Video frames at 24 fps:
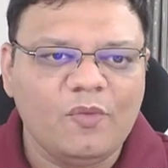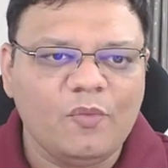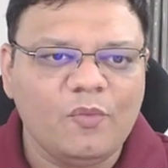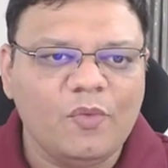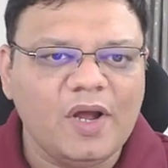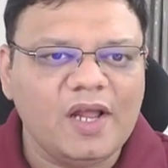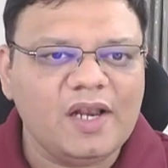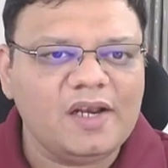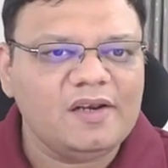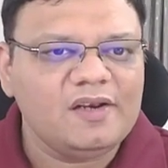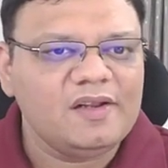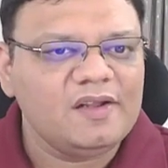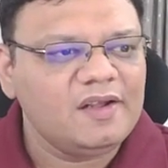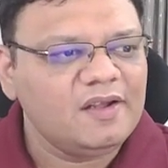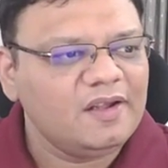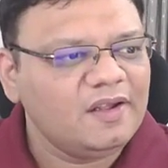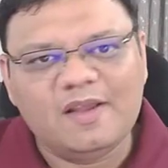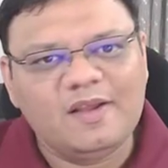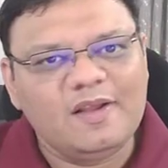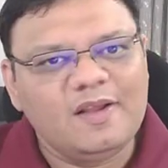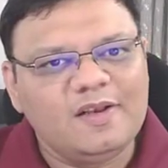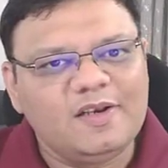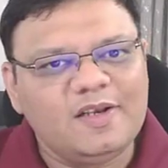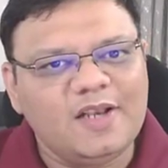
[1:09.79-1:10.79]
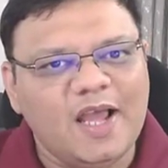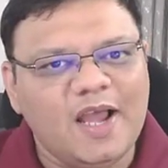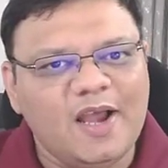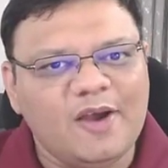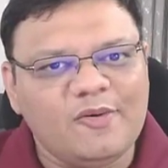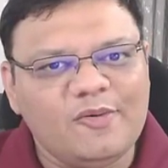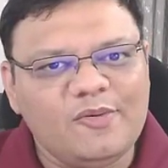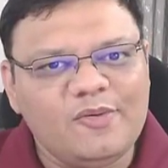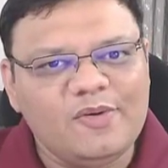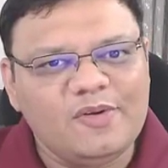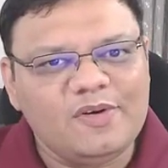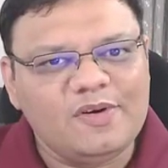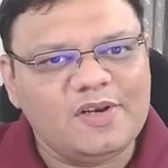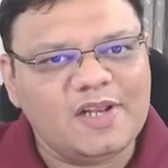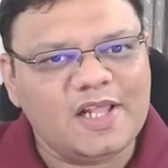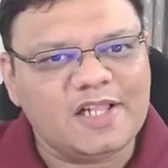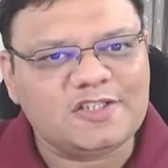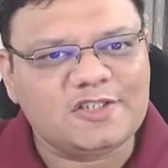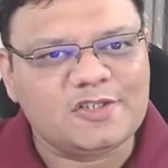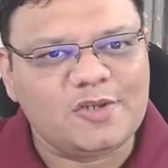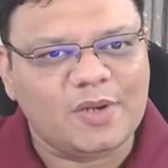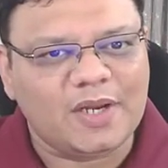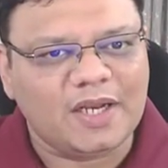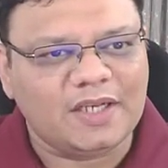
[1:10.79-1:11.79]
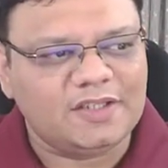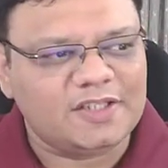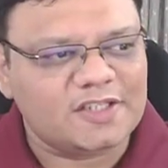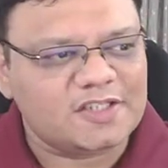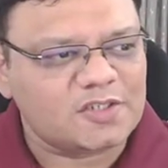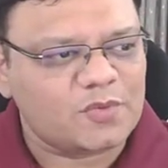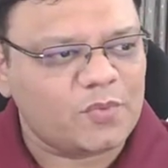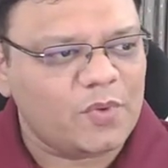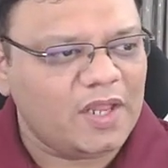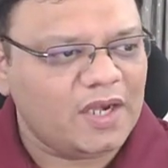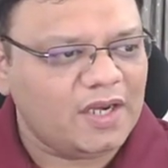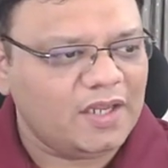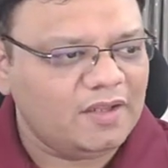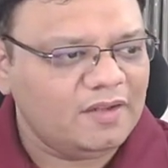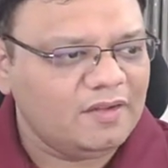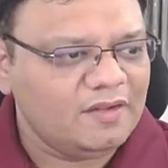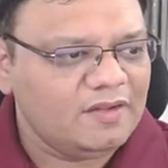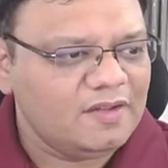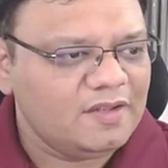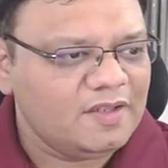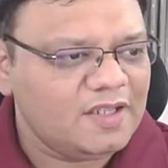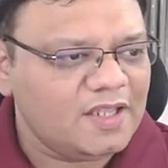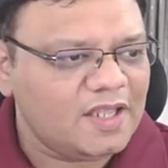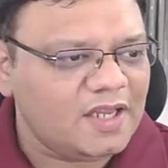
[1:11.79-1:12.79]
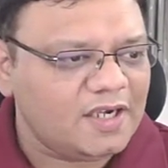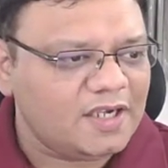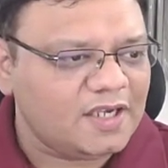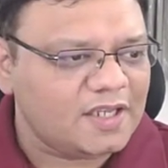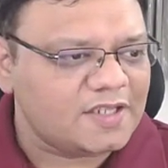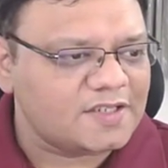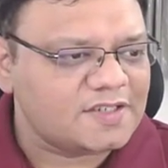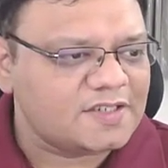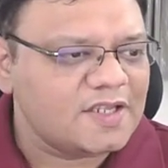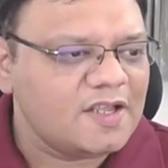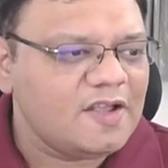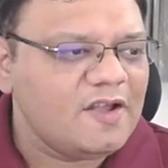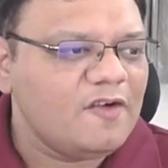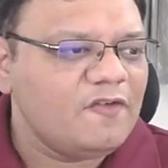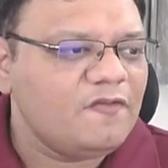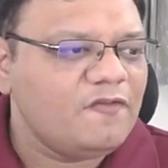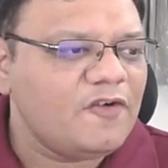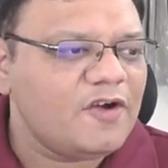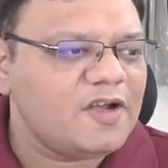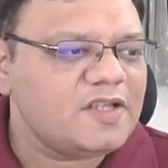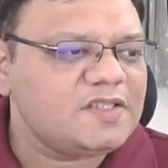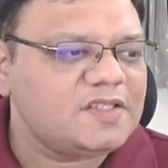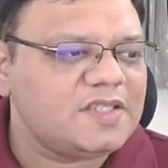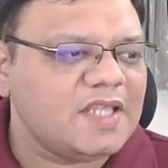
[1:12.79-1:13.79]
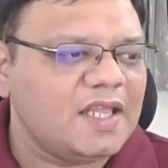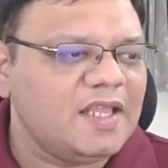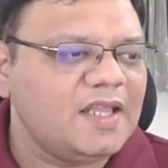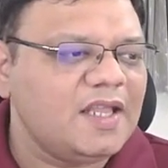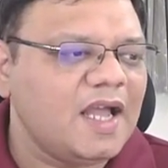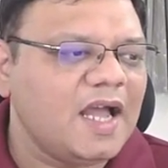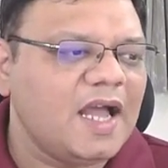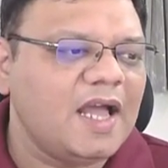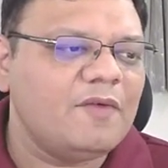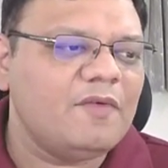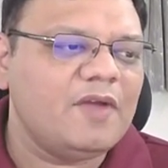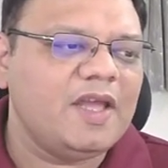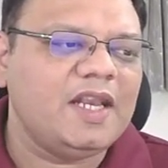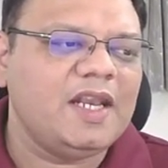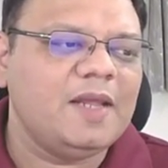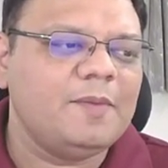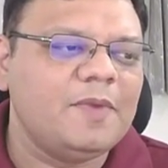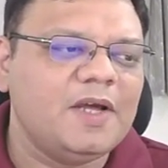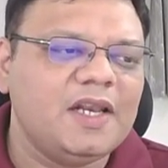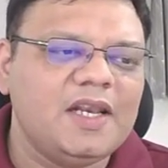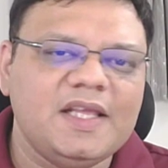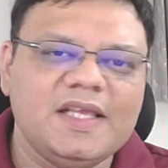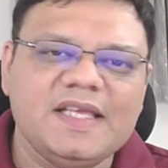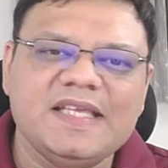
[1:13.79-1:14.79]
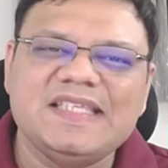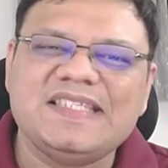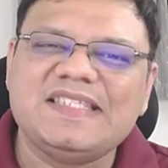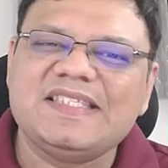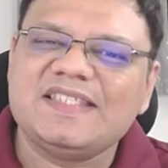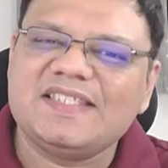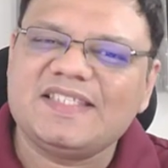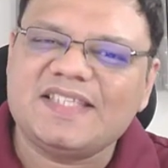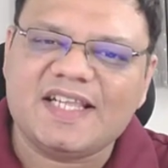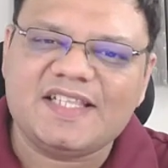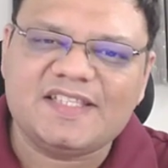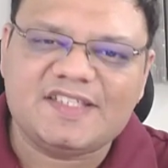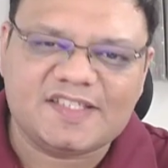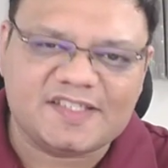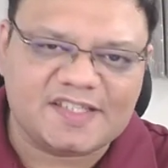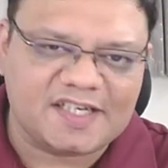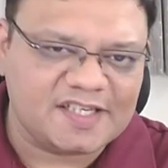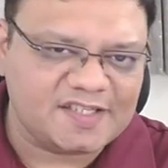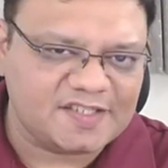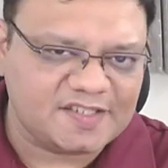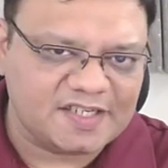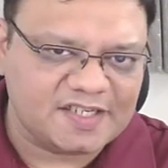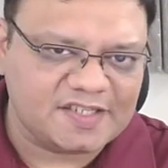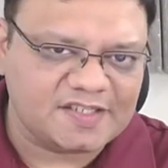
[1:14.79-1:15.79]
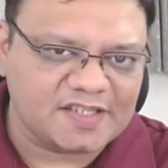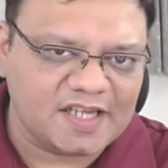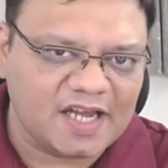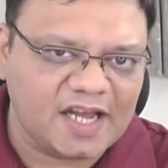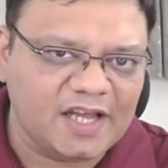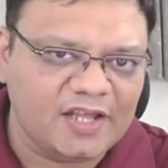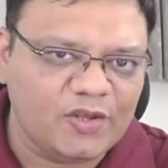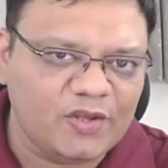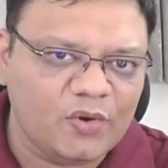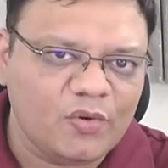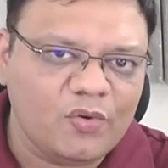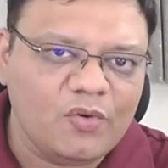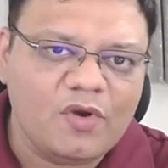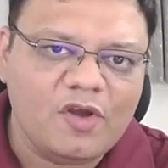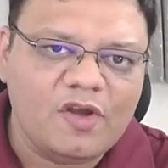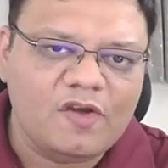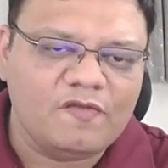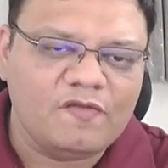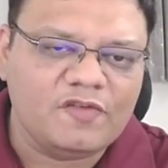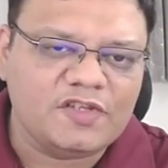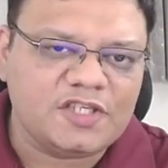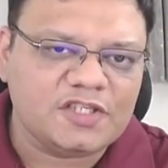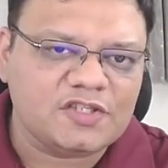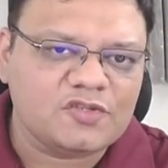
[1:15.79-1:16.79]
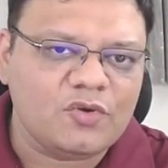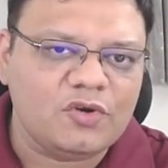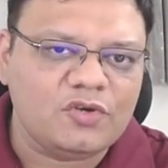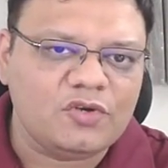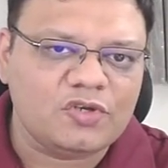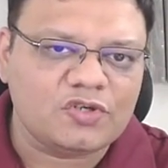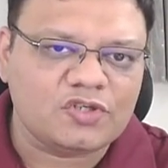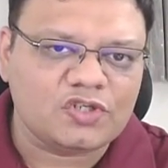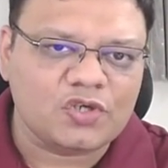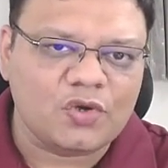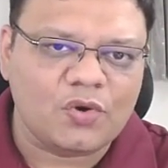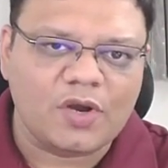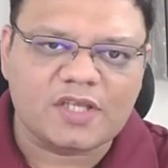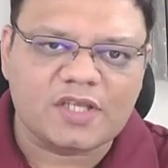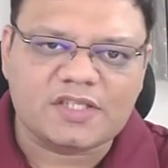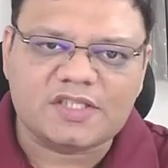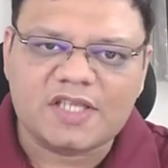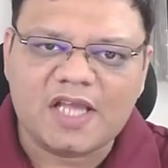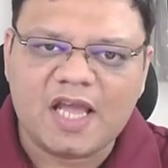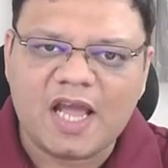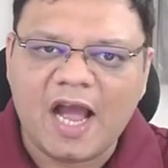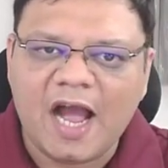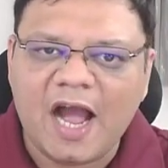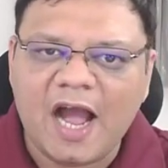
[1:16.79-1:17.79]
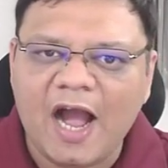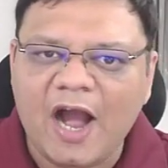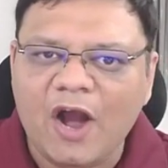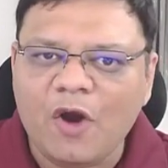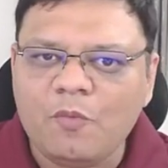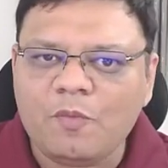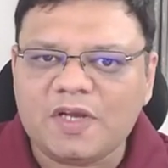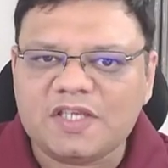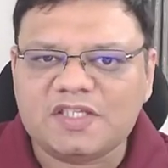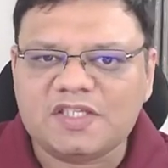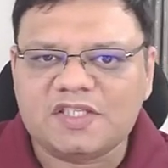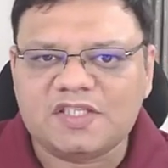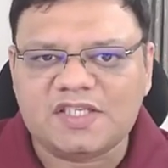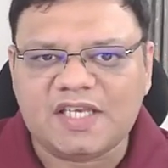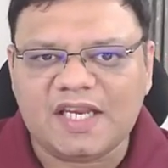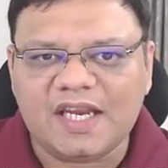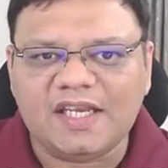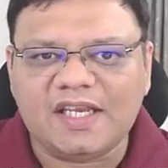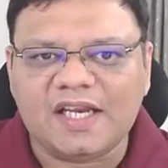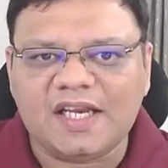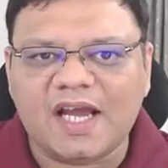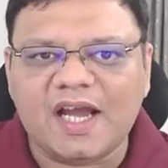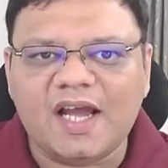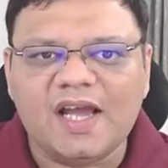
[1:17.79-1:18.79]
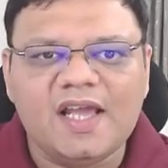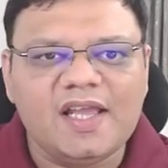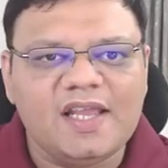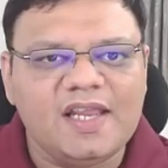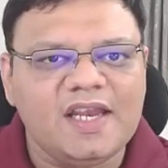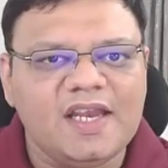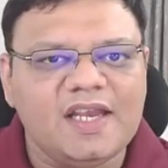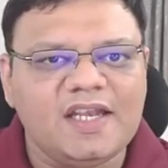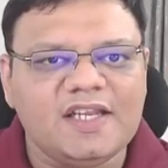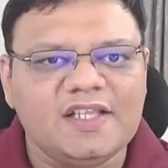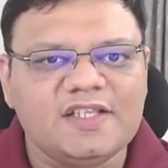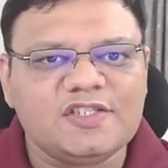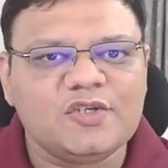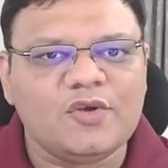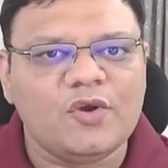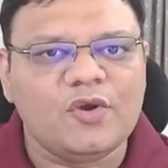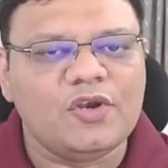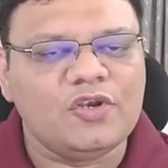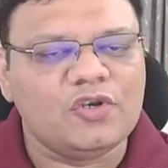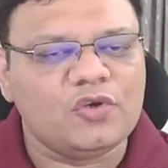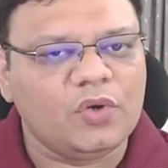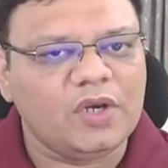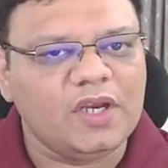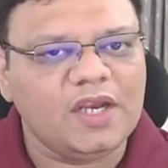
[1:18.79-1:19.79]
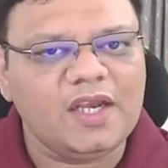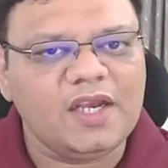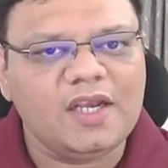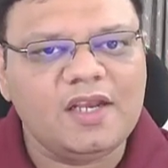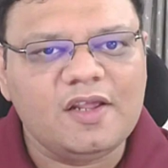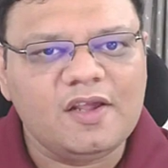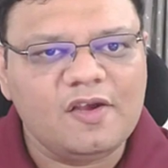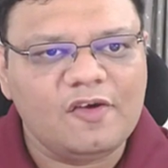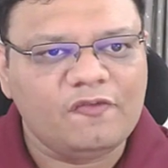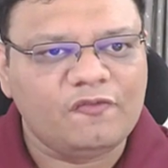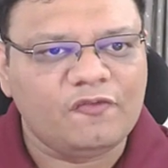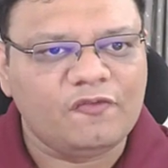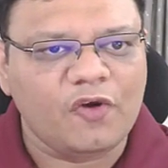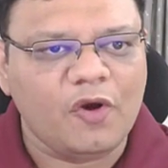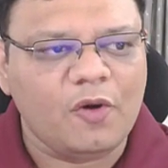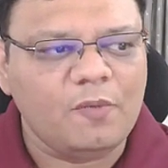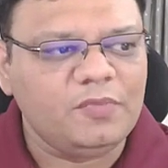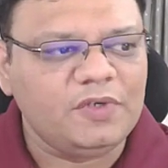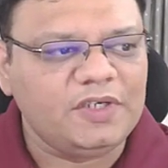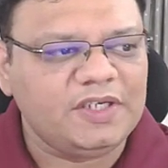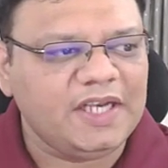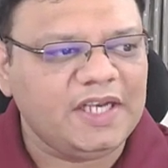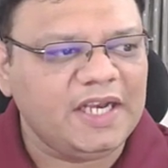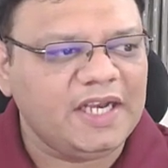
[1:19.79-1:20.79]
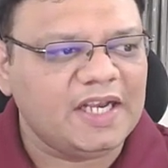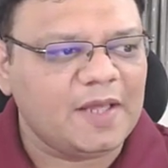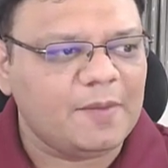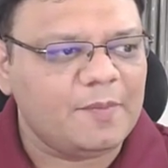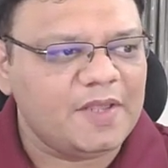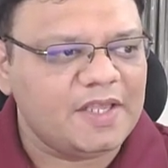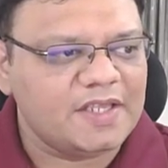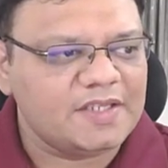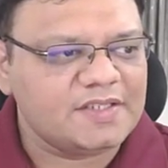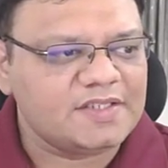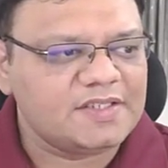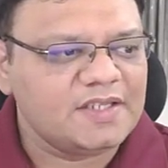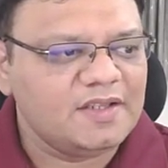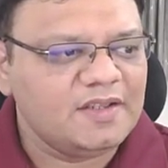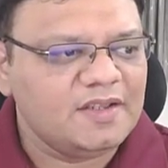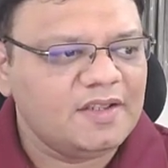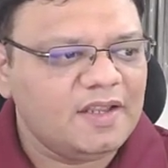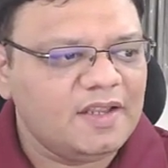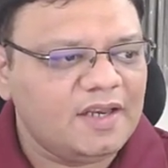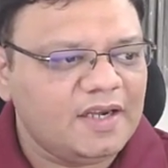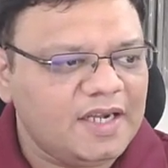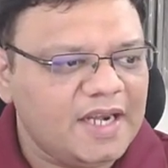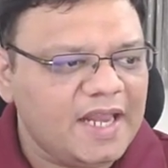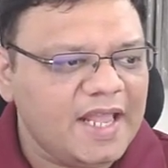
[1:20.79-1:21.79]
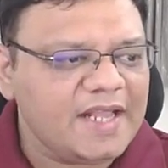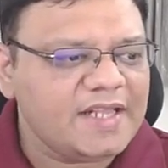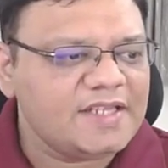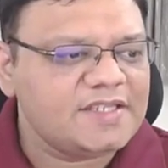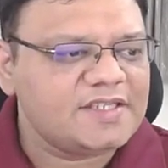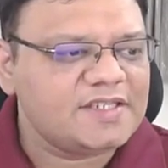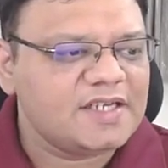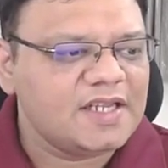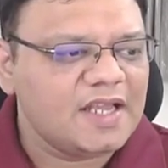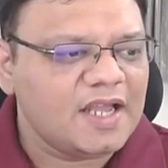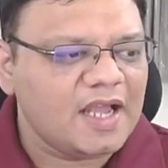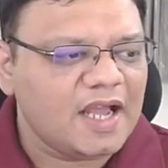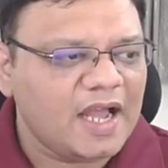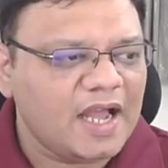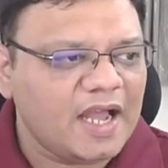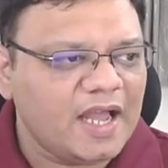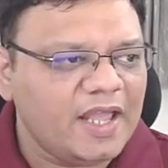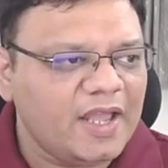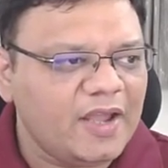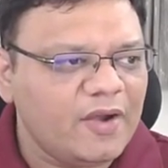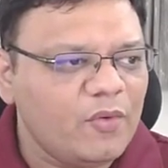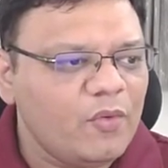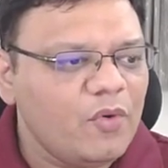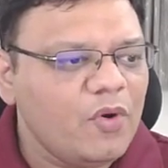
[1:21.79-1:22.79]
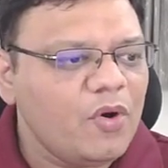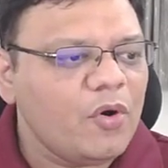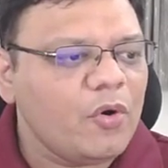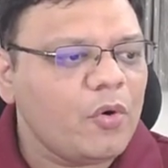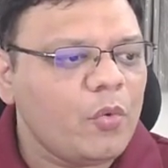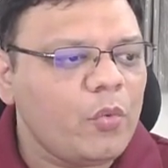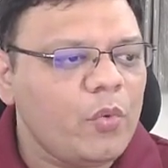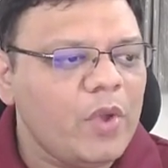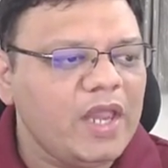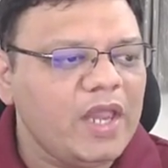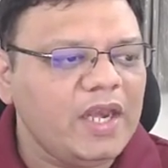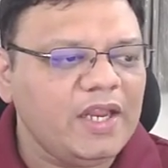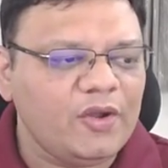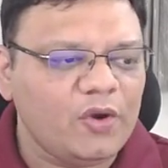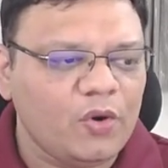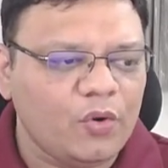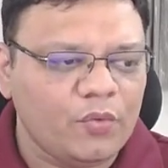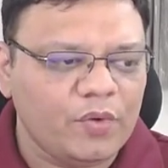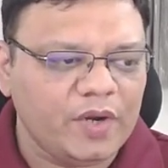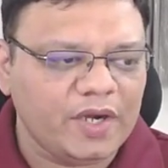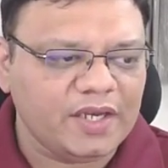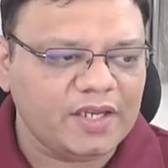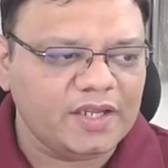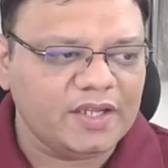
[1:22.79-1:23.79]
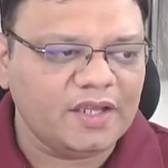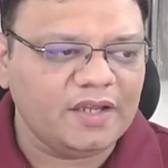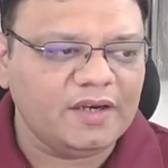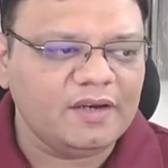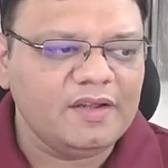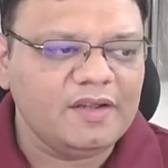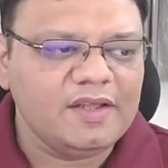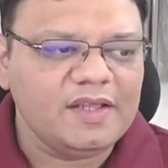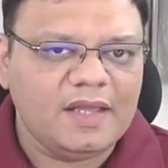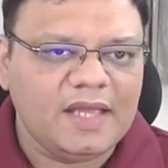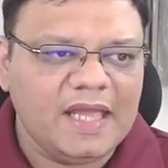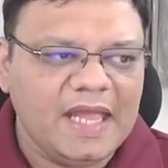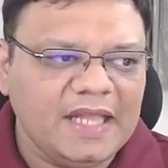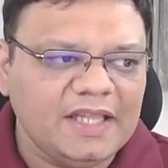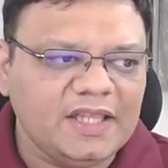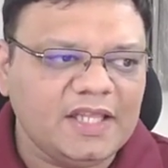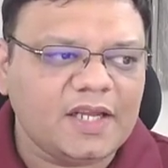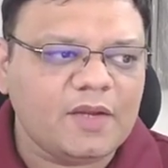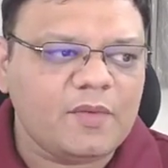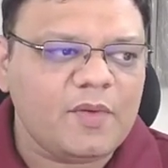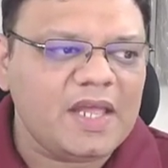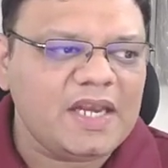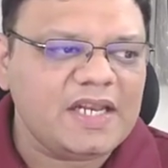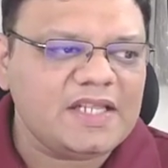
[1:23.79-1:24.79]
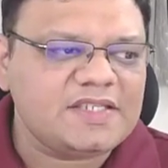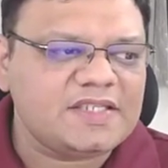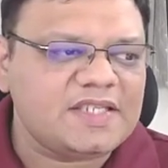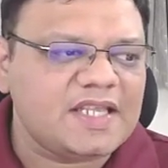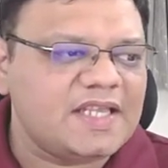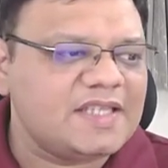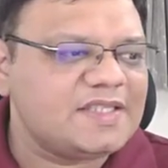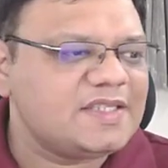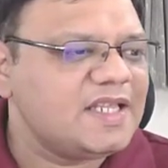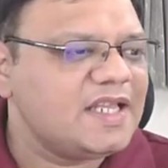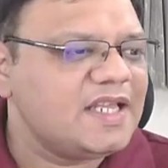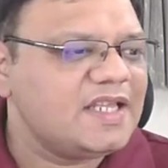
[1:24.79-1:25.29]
Well, now let's look at this query. Here it is. First thing I've enabled is set statistics IO, which is going to show us how much data it is going to read from database. Next, I have query over here, and the query says